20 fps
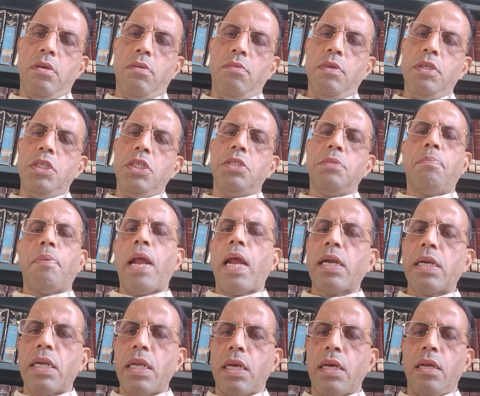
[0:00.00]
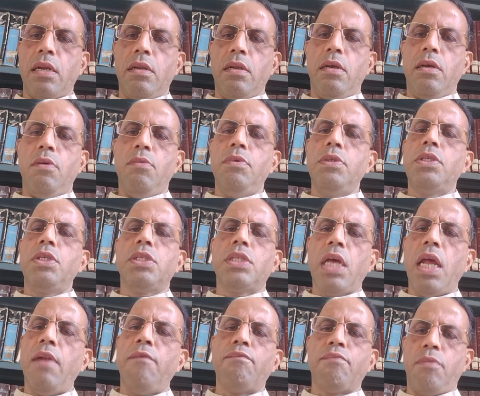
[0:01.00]
which is practical, which is
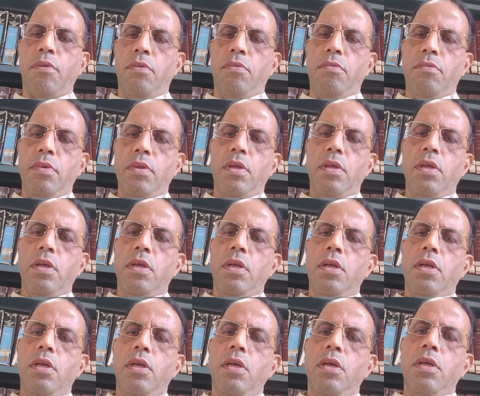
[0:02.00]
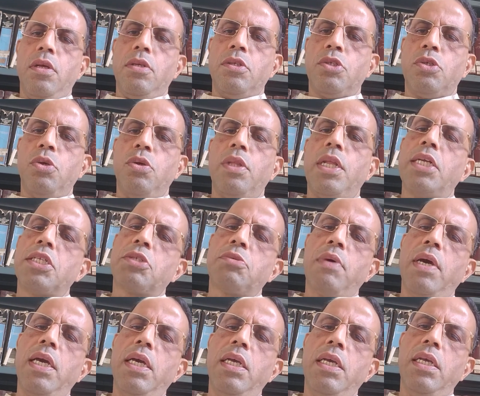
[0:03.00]
helpful. So that's
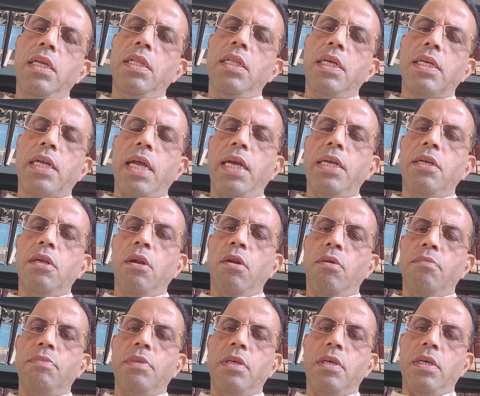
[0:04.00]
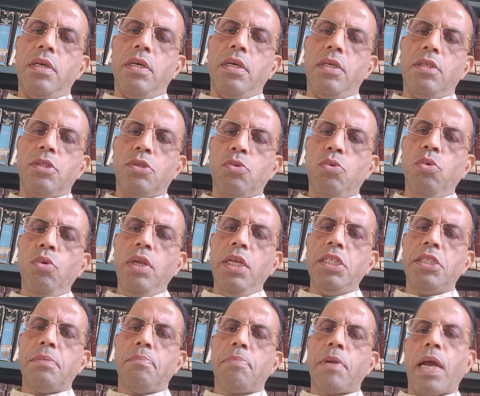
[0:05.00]
why the title of the school
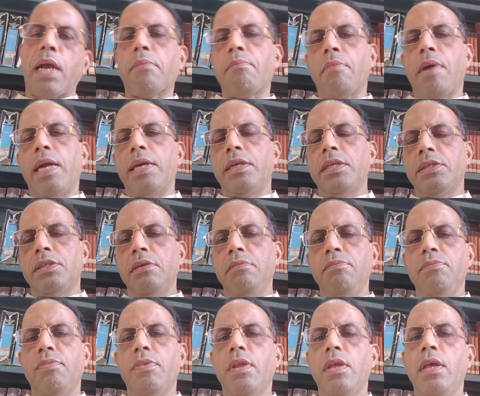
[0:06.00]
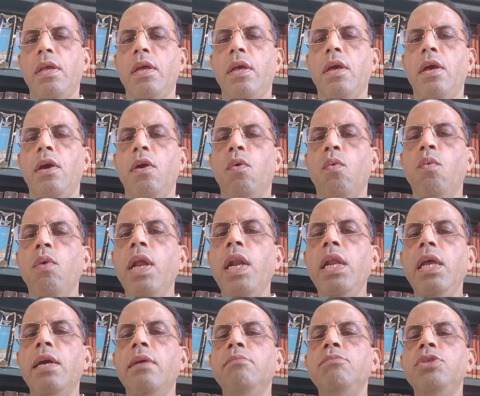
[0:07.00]
is Pragmatism.
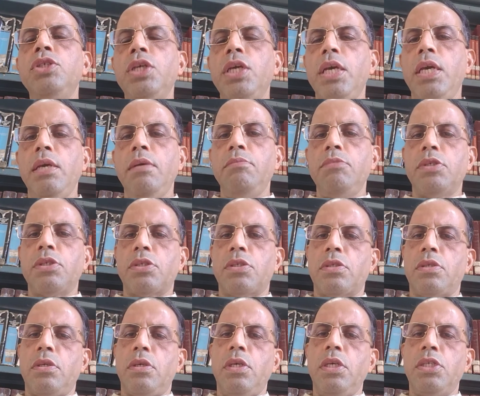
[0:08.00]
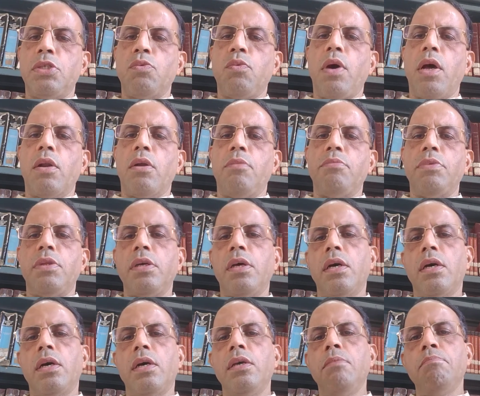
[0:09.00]
William James is one of
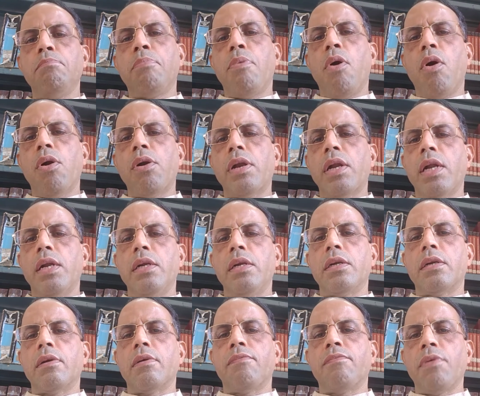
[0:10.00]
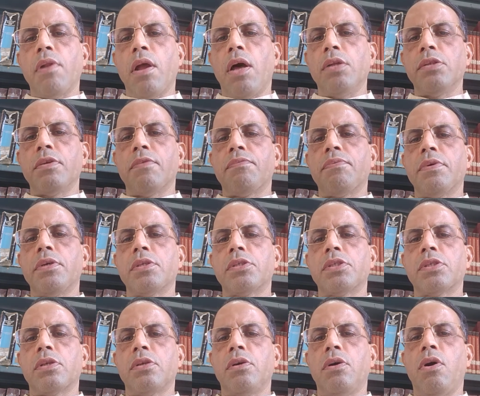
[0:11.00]
the important
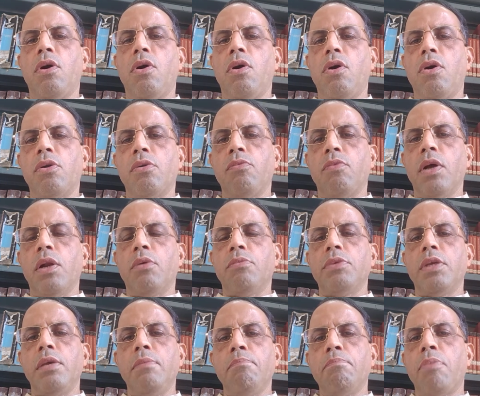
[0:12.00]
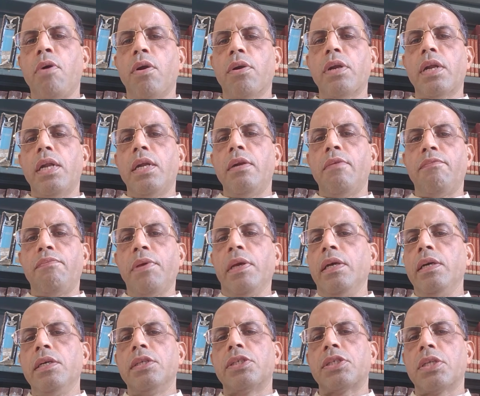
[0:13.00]
philosophers or one of the important
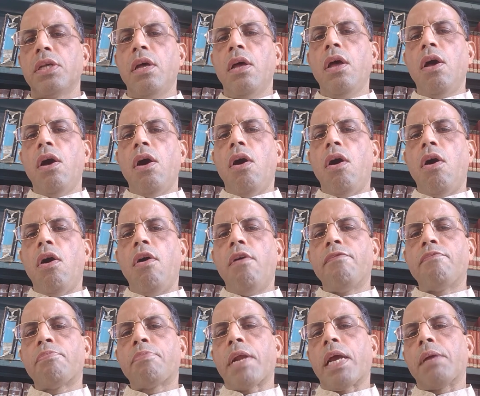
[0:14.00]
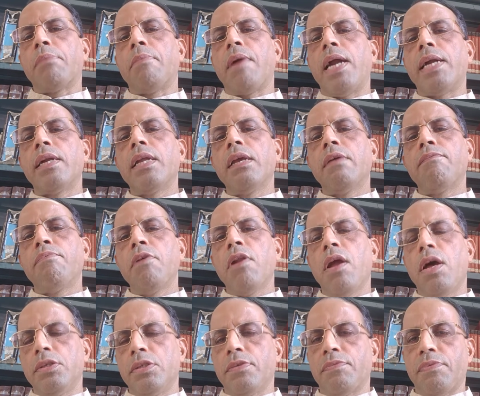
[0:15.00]
figures of pragmatic
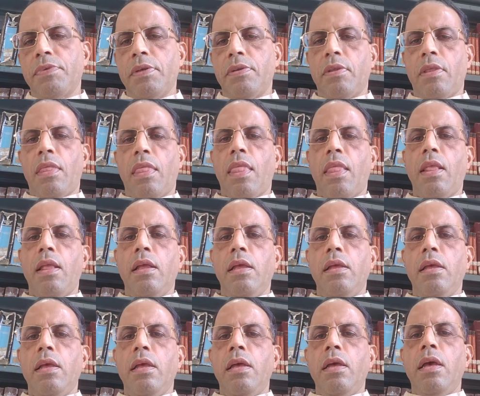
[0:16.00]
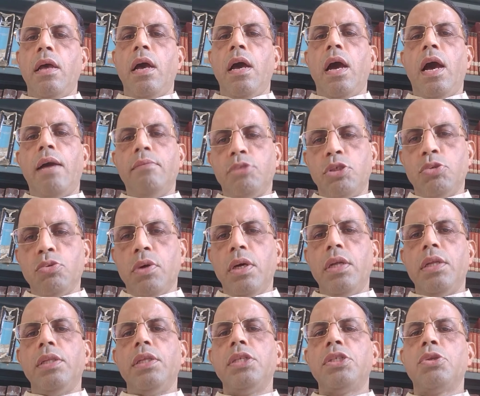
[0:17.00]
philosophy. I'm
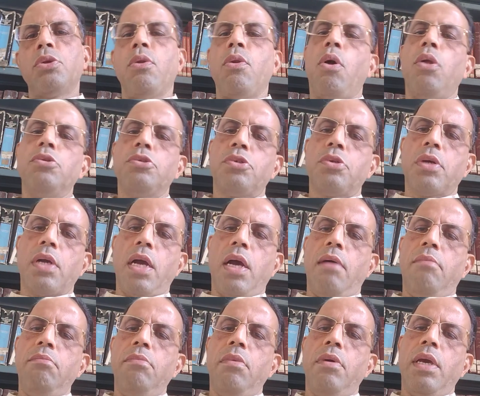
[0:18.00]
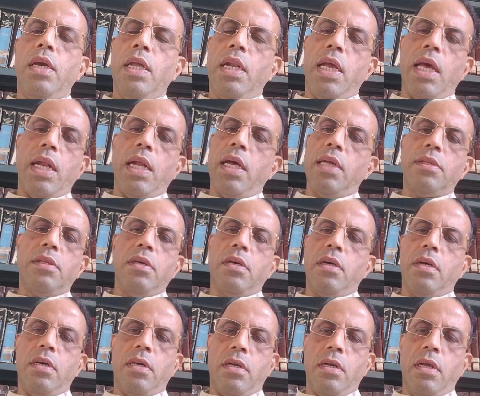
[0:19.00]
sure this will also come in
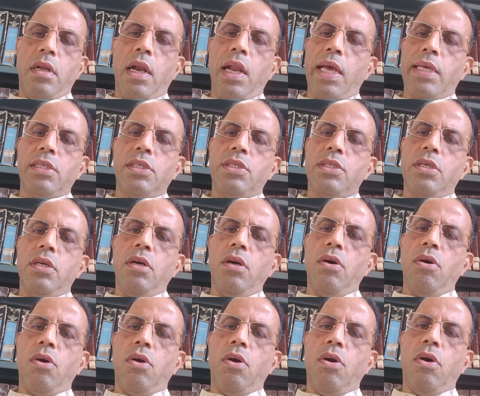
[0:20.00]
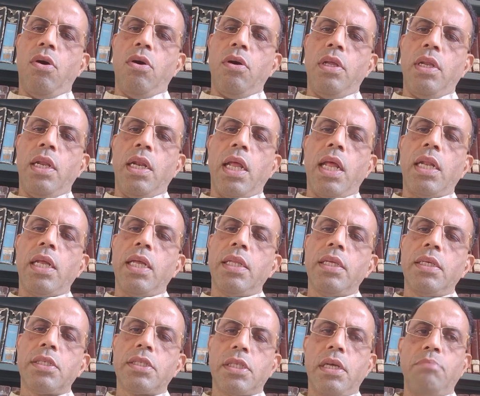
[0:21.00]
another lecture or in
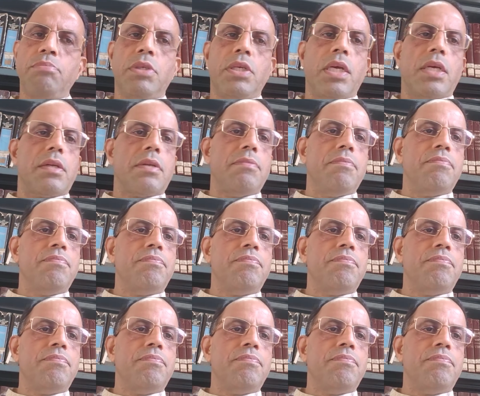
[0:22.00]
another subject.